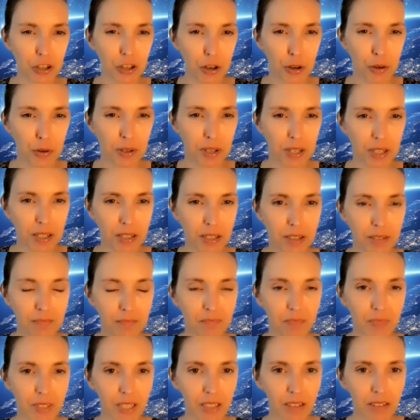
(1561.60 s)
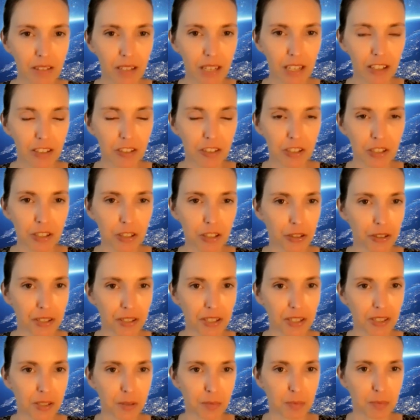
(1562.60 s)
toga in ancient
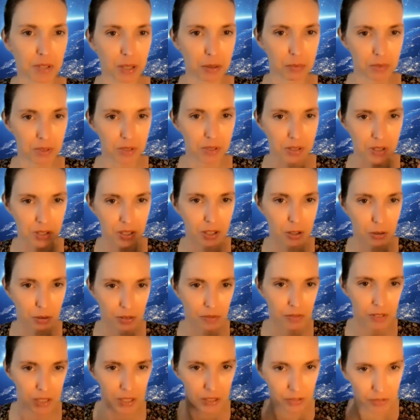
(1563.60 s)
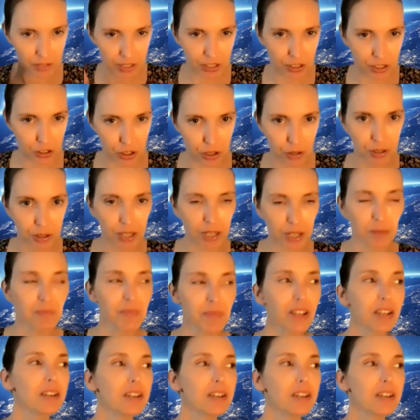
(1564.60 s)
Greece, but it was the equivalent of like a toga.